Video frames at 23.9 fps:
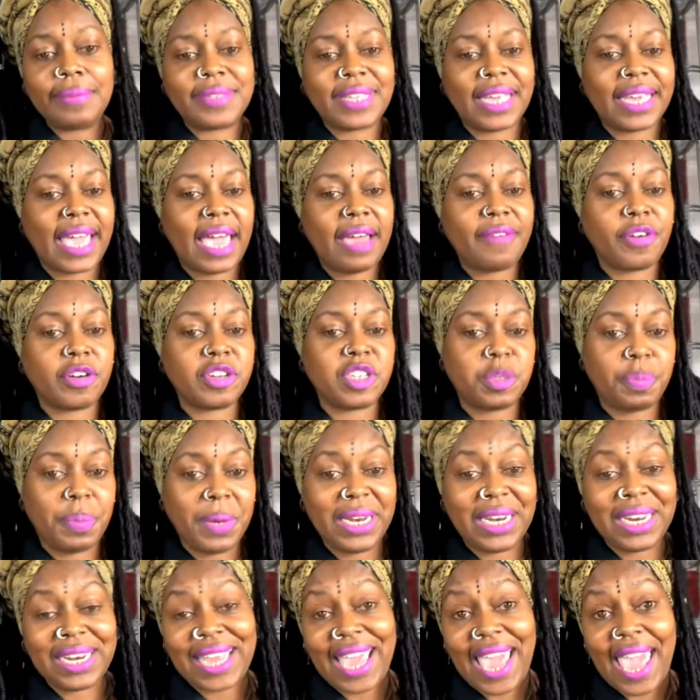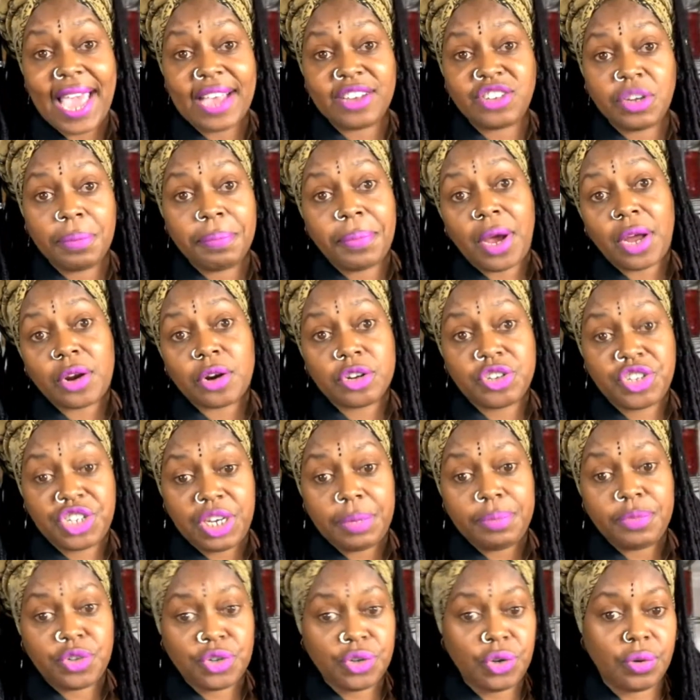they gave her spending cash and bought her
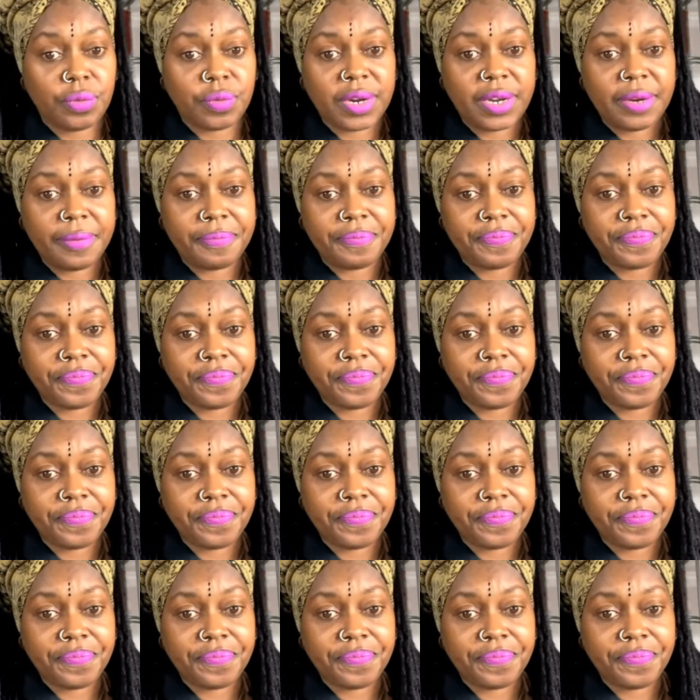cheap jewelry.